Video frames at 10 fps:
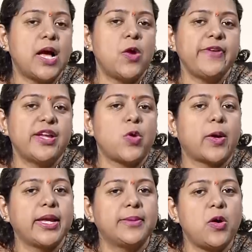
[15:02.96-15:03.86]
now we are
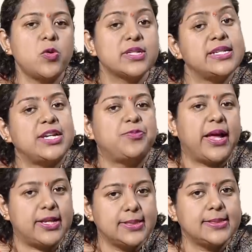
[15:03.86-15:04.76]
talking about net
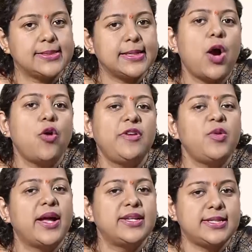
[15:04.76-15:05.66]
balance, and how will
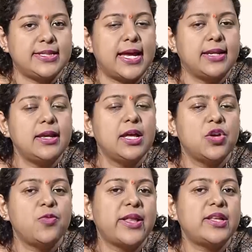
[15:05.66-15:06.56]
you understand
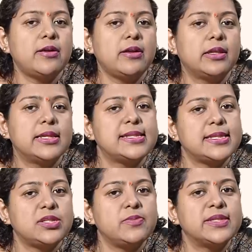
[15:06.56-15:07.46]
whether the
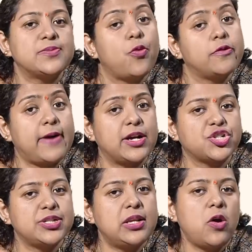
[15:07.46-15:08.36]
system is more
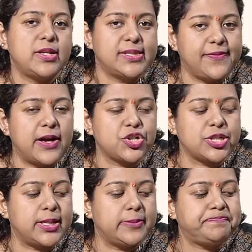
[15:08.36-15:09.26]
functional or dysfunctional?